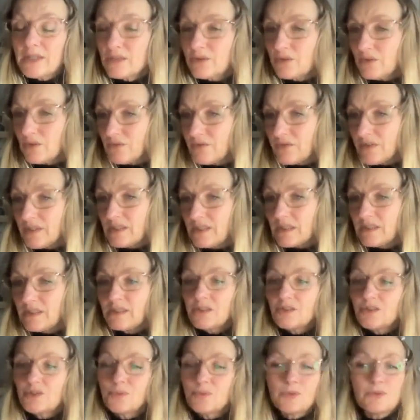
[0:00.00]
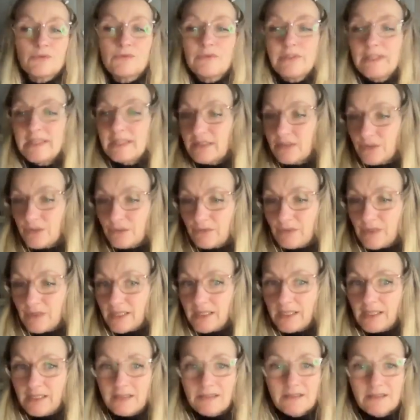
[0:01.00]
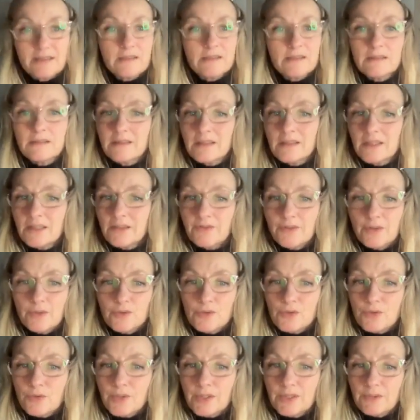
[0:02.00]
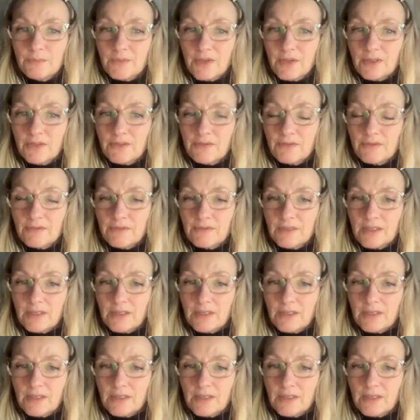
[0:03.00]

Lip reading: And obviously, I just want to reiterate, if you join my